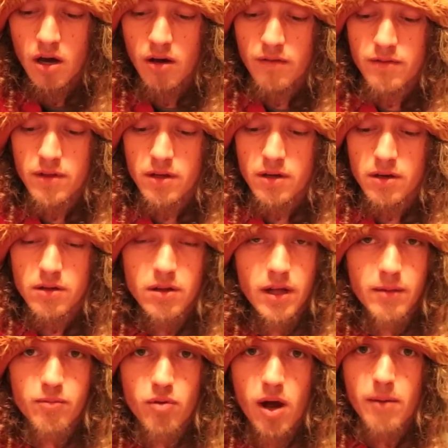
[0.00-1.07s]
of the
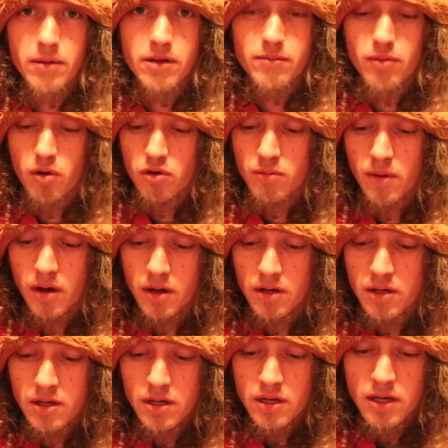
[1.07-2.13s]
like prominent Pokemon
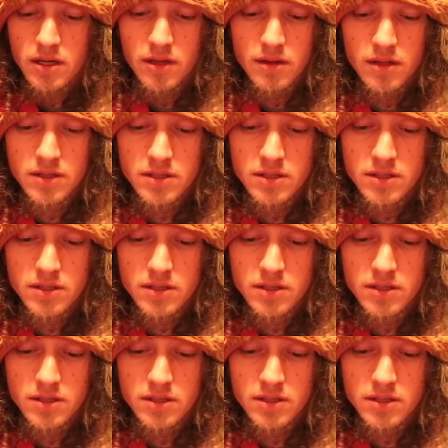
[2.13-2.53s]
in